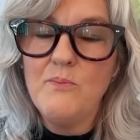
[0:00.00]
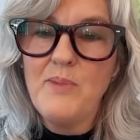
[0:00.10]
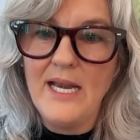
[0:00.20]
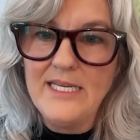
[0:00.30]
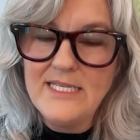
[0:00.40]

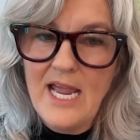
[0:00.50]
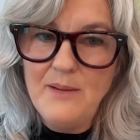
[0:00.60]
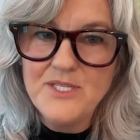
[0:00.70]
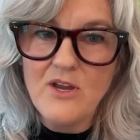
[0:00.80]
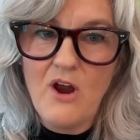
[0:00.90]
So body
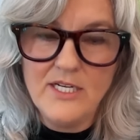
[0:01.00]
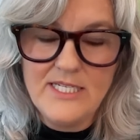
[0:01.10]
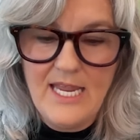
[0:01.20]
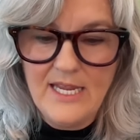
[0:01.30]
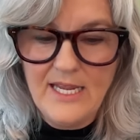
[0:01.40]
types
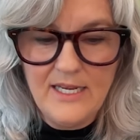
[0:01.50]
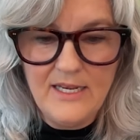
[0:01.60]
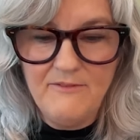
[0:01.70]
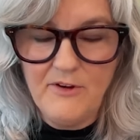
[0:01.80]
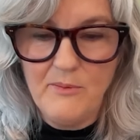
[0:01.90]
are
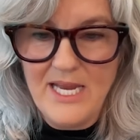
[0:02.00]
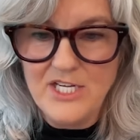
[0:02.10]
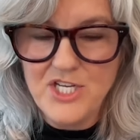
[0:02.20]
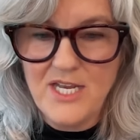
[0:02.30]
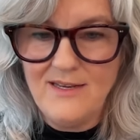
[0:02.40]
taking in
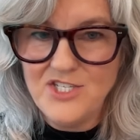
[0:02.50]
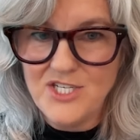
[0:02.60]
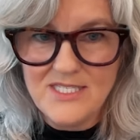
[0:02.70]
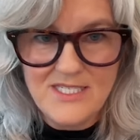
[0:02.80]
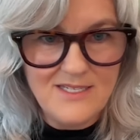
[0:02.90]

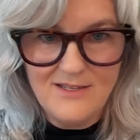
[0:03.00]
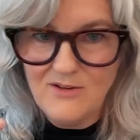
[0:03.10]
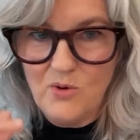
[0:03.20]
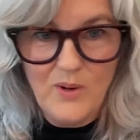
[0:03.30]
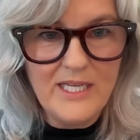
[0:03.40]
information just
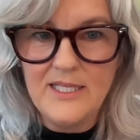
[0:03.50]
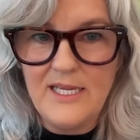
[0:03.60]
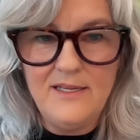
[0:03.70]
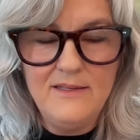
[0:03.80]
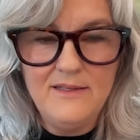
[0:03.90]

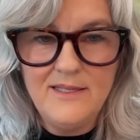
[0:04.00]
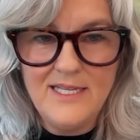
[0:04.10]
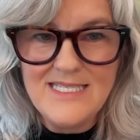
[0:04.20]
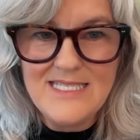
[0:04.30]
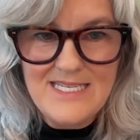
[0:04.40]
quickly,
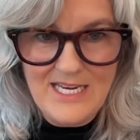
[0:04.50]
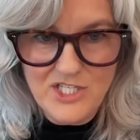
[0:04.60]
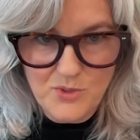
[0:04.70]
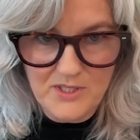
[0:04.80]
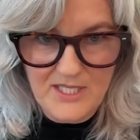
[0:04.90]

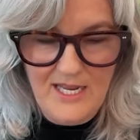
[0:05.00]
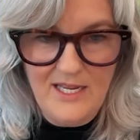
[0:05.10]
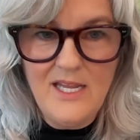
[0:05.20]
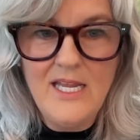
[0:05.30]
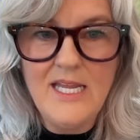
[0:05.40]

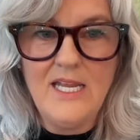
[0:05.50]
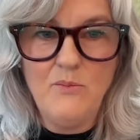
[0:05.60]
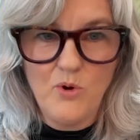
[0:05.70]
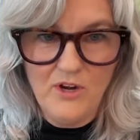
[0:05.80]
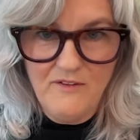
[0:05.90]
instinctually
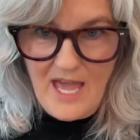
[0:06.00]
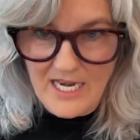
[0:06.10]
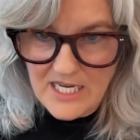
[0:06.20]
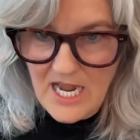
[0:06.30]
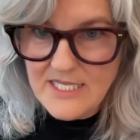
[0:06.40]
in more
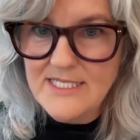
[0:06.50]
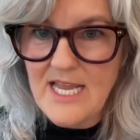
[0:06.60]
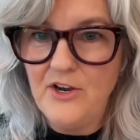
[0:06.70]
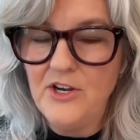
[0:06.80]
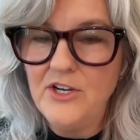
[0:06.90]
of that
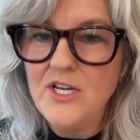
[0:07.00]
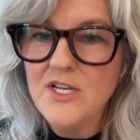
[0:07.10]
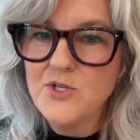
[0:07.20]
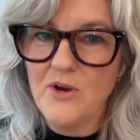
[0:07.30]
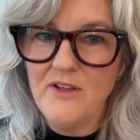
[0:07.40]
gut
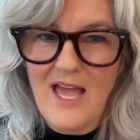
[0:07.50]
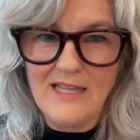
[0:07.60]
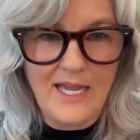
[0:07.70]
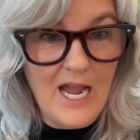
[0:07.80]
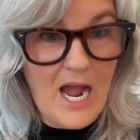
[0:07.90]
center, sort
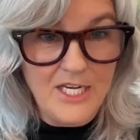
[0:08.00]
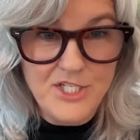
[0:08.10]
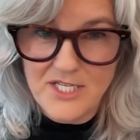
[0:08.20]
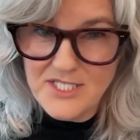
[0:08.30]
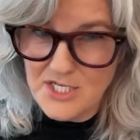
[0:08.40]
of that like,
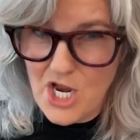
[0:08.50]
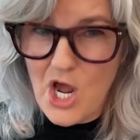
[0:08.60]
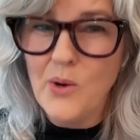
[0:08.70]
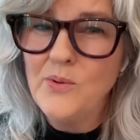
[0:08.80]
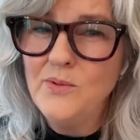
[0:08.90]
I
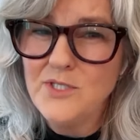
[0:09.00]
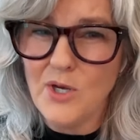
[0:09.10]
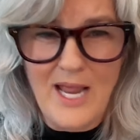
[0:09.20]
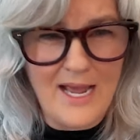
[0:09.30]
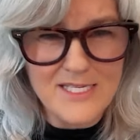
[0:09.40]
just
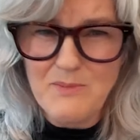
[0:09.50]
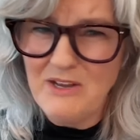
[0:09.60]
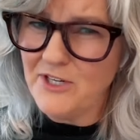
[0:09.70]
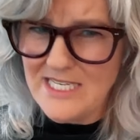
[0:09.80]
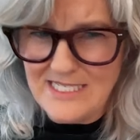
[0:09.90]
know, don't
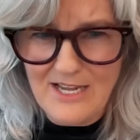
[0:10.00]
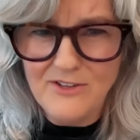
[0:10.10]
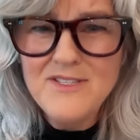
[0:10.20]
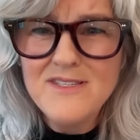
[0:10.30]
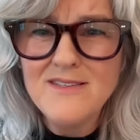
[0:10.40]
ask me for
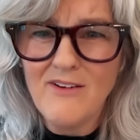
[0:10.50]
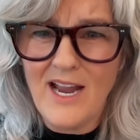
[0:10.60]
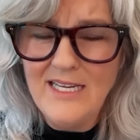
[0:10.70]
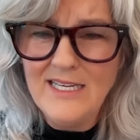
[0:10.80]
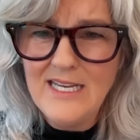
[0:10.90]
details,
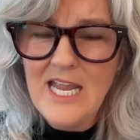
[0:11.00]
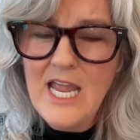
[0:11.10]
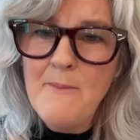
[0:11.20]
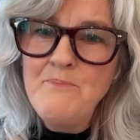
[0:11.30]
right?